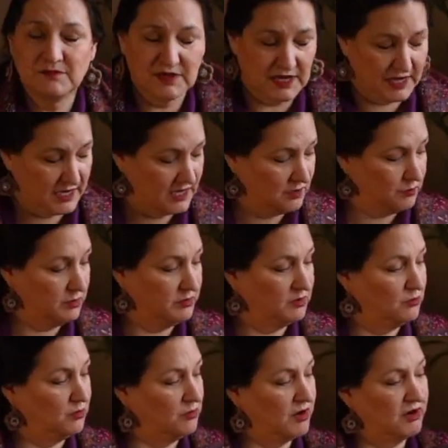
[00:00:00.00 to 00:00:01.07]
and women
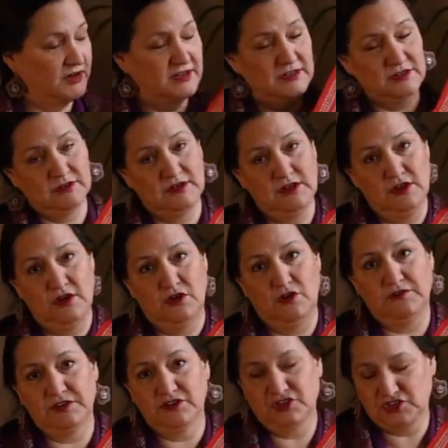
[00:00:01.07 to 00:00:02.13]
will wear it
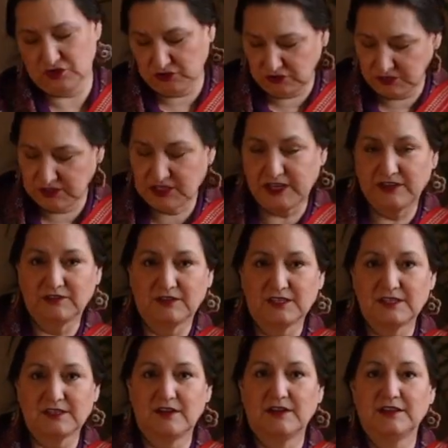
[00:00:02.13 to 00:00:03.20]
over their shoulder and tied on the
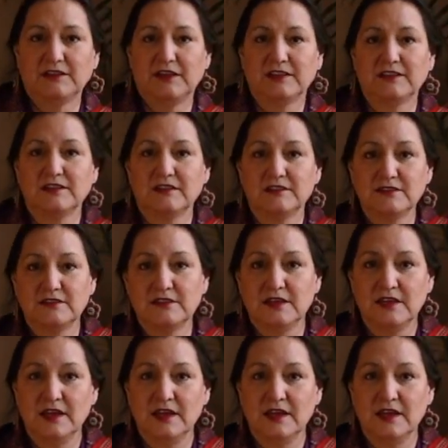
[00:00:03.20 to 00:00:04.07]
side like this.